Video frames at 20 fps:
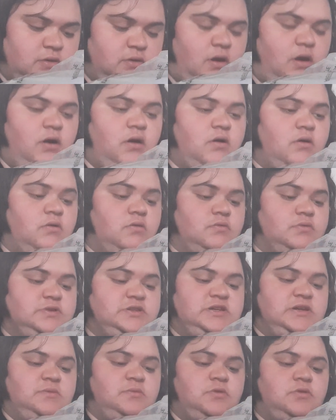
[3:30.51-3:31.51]
Oh,
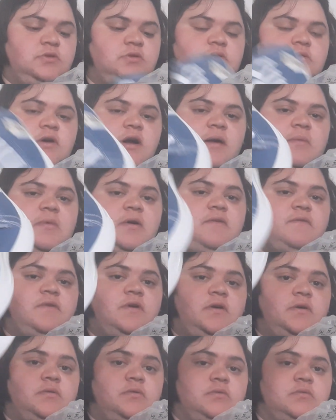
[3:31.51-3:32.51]
Temu, you got my
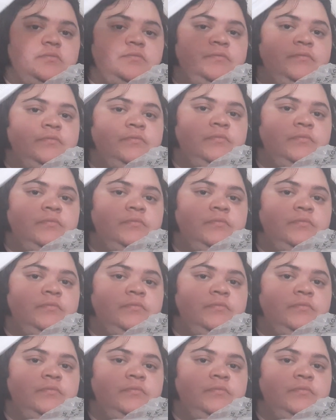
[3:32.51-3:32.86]
vote.